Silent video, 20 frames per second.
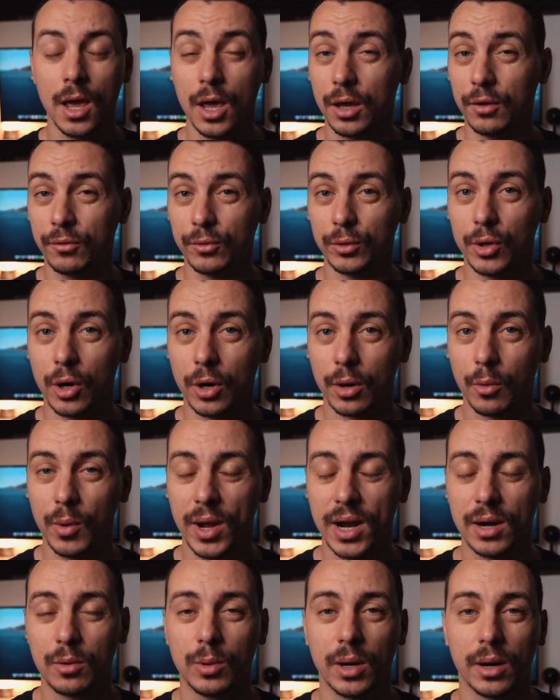If you're not
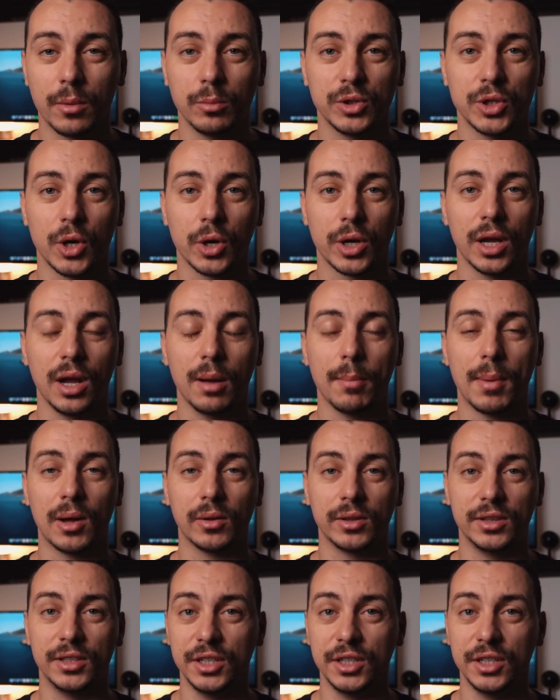aware what I'm talking about,